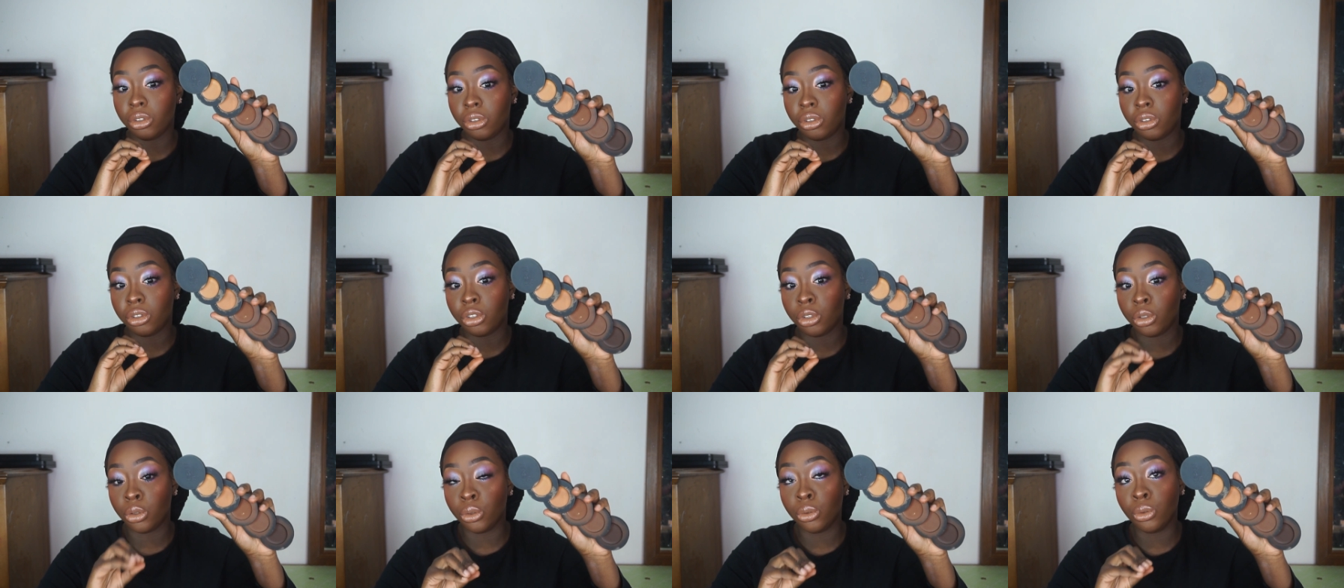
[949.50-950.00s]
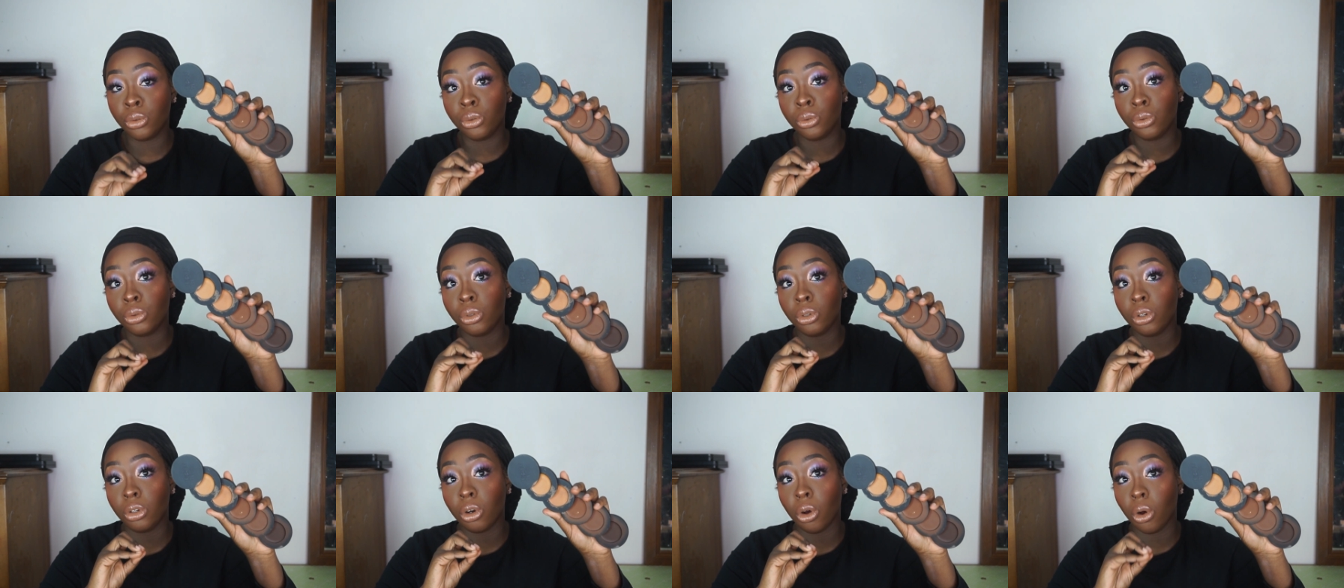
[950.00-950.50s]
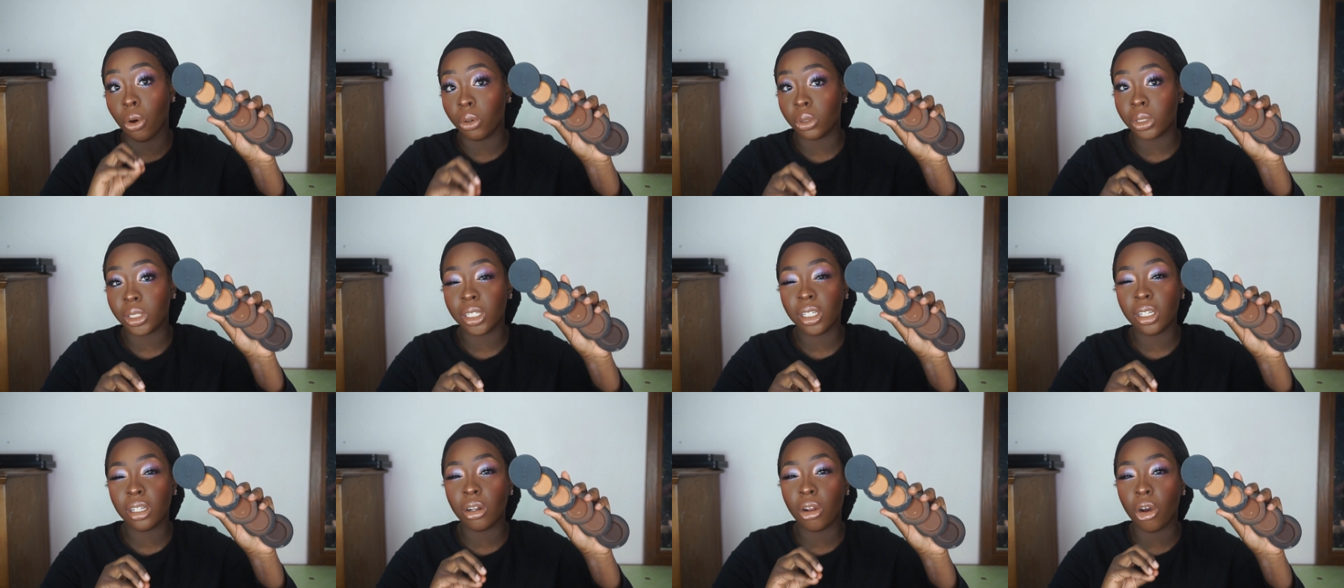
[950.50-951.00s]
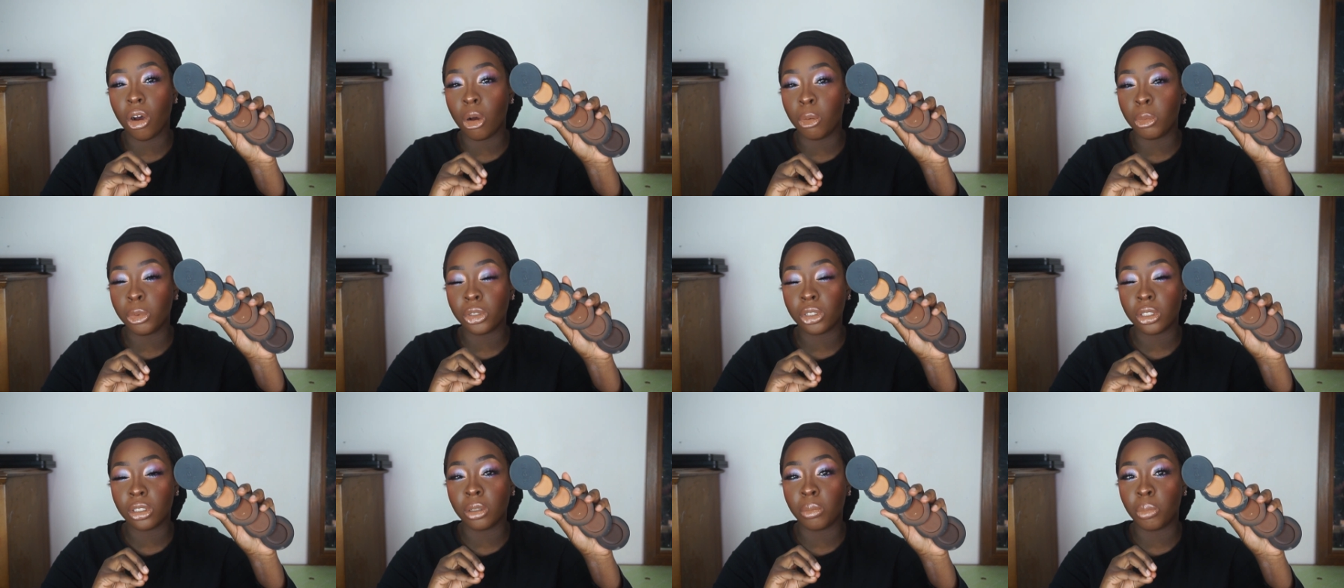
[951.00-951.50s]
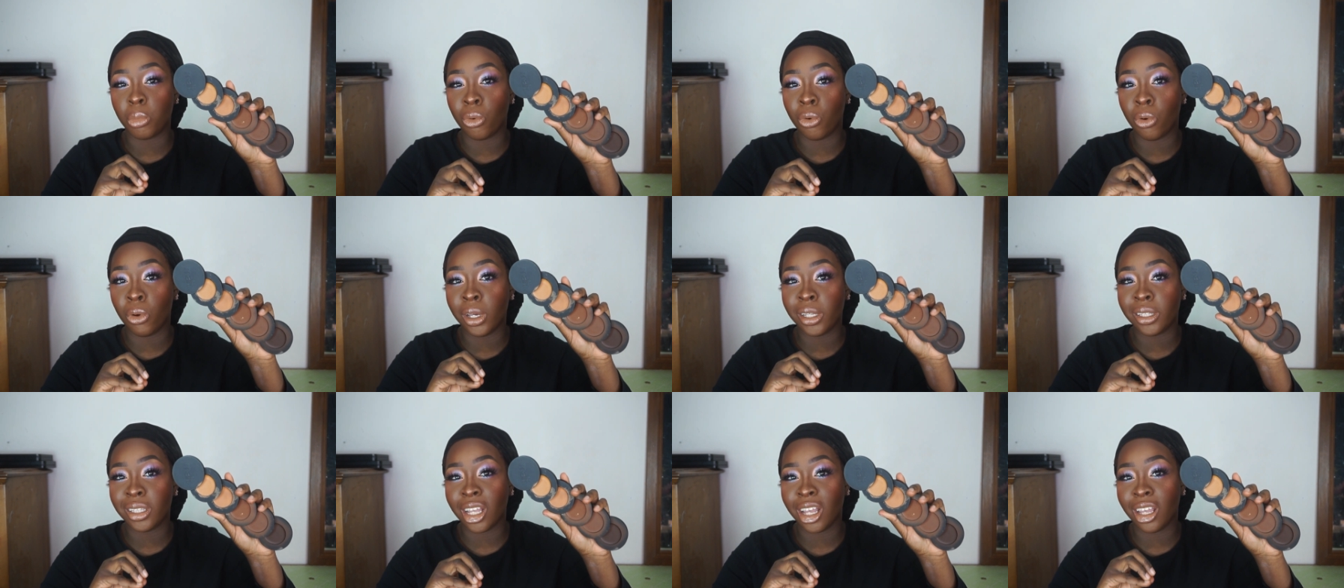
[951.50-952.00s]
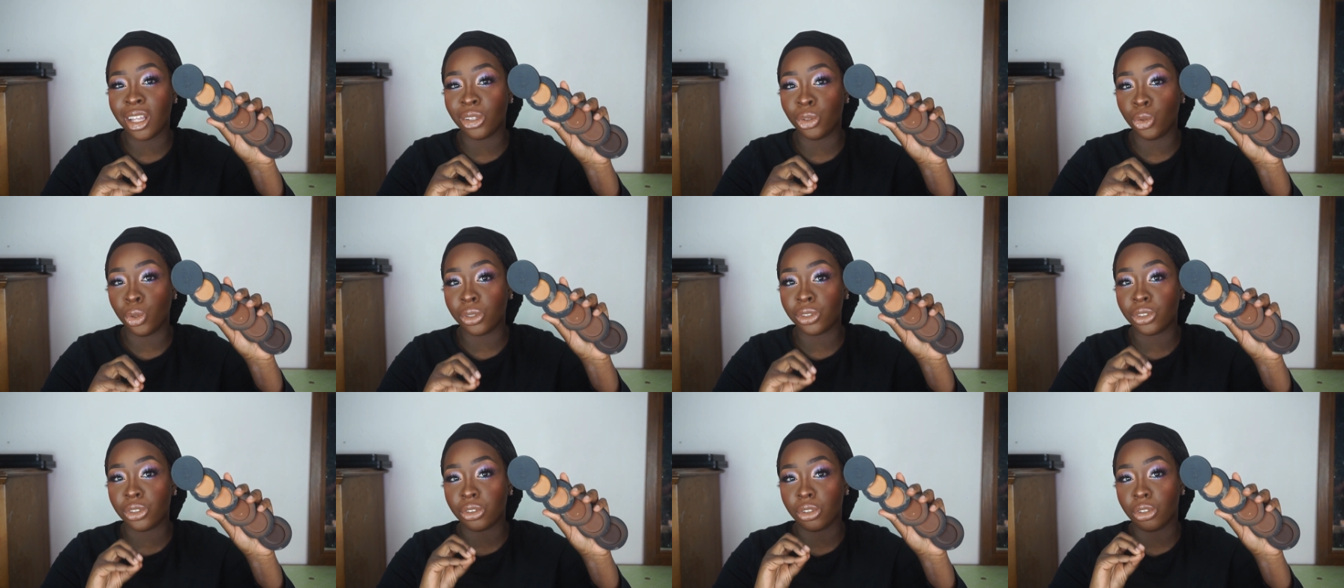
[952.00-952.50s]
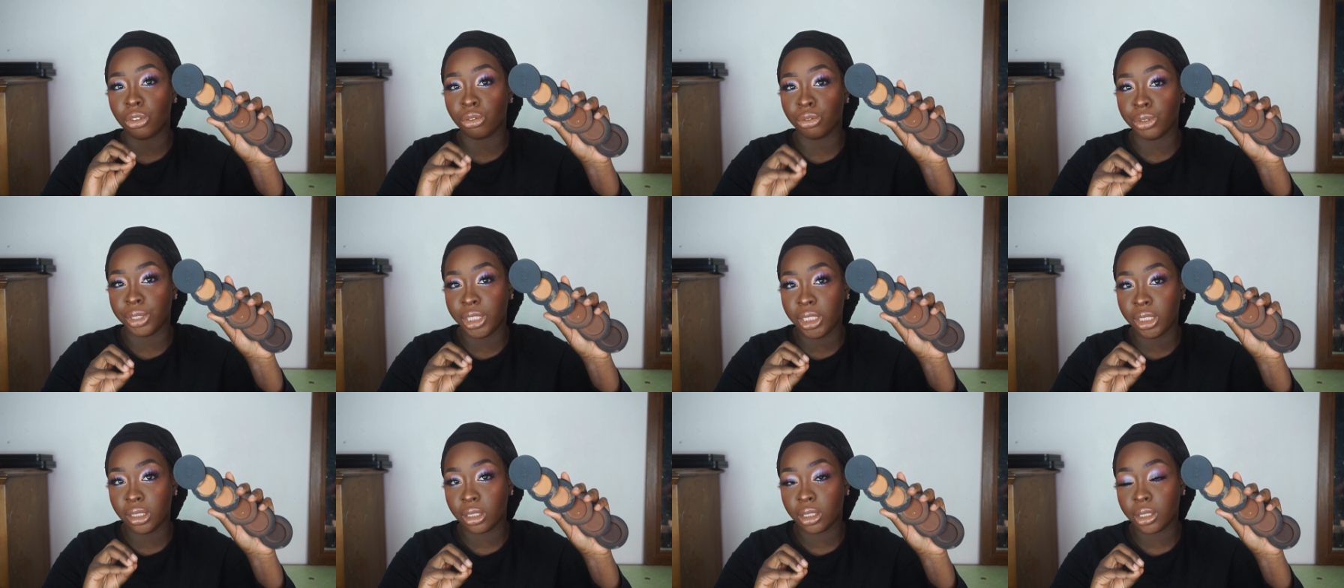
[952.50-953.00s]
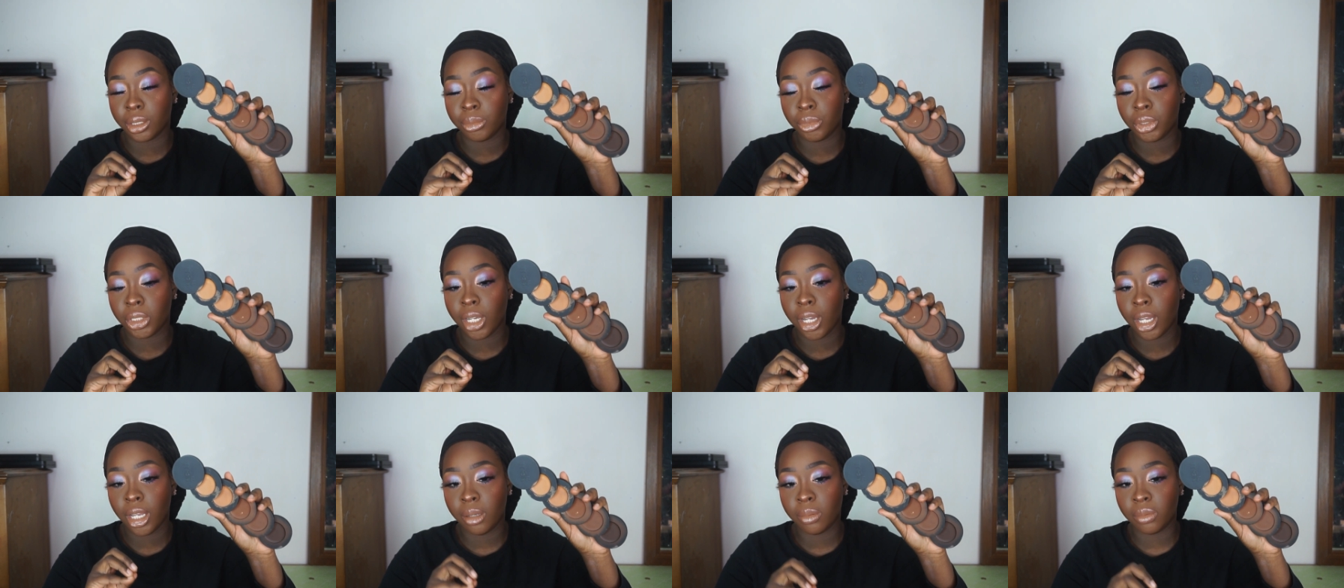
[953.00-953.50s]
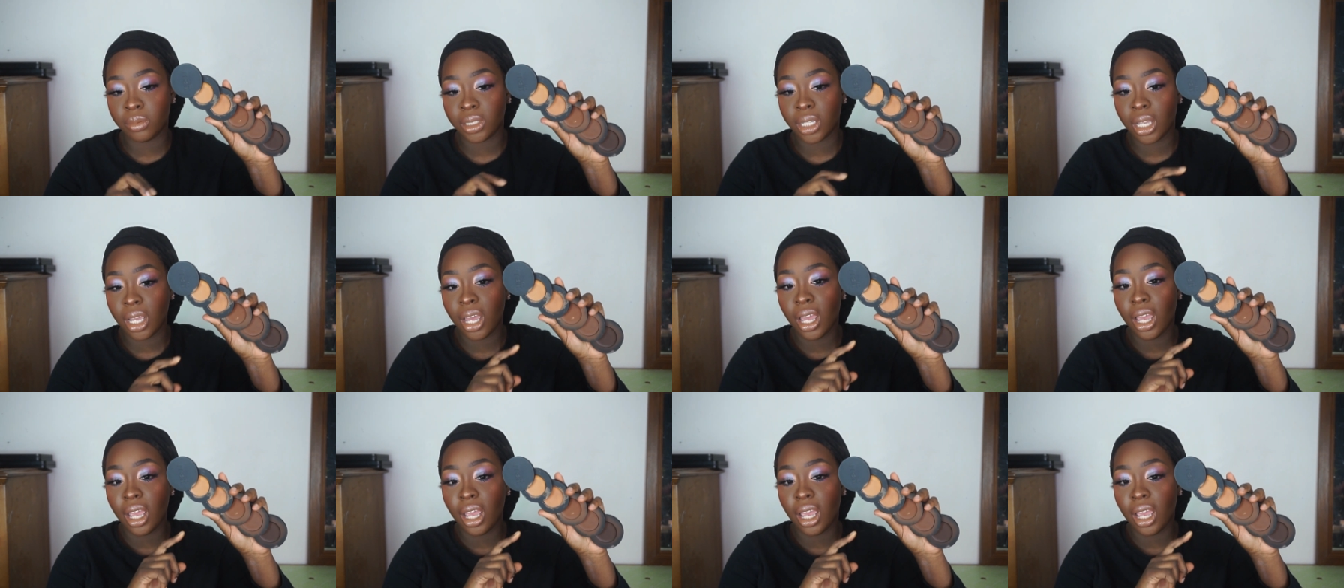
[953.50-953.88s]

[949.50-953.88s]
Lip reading: too golden, almost to the point that it looks green sometimes.